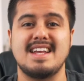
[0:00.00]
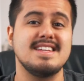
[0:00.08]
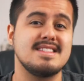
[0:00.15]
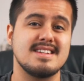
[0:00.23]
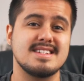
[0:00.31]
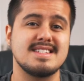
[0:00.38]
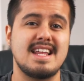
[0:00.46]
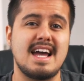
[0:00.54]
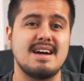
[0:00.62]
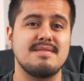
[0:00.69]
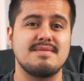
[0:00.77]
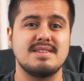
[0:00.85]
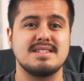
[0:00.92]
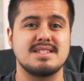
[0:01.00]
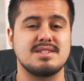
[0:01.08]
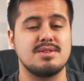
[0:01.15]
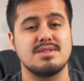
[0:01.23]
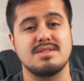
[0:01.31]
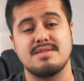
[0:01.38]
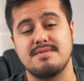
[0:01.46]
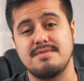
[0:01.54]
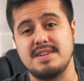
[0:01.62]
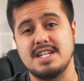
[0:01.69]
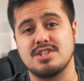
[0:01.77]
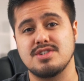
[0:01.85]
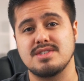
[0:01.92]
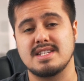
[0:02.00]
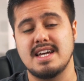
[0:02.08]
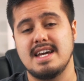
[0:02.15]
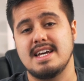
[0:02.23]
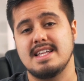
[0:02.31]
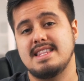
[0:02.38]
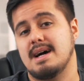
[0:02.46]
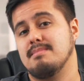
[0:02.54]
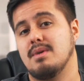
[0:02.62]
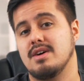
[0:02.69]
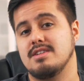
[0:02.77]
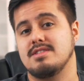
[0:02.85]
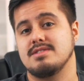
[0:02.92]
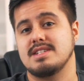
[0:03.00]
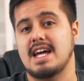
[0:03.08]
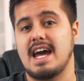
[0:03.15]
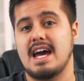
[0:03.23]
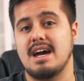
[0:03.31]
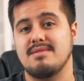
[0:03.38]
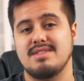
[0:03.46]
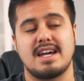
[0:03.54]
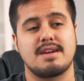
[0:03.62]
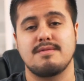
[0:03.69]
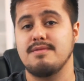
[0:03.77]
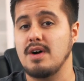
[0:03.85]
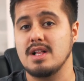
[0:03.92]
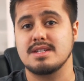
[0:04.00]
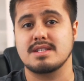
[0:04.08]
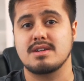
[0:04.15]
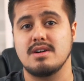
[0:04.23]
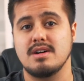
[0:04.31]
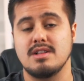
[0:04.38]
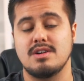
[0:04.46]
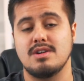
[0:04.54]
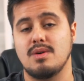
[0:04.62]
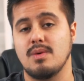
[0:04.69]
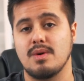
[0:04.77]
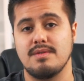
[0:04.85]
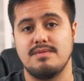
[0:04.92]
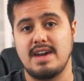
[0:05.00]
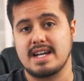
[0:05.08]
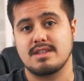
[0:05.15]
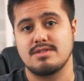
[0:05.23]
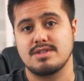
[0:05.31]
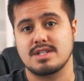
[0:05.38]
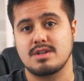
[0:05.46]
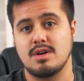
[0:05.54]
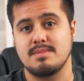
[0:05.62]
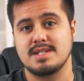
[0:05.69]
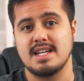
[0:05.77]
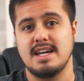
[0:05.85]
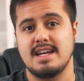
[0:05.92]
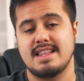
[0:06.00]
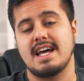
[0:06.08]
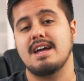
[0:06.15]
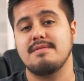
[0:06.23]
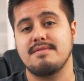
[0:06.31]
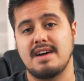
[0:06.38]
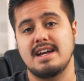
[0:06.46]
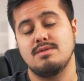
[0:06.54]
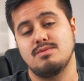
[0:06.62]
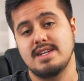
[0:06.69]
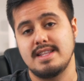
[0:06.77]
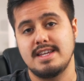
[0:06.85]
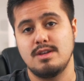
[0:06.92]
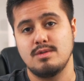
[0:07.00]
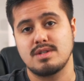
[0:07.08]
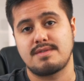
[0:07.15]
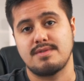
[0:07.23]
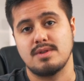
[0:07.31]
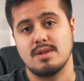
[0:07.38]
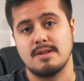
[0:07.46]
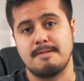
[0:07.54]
and it doesn't have certain features that monitors have, like false color or vector scopes, that I find really useful.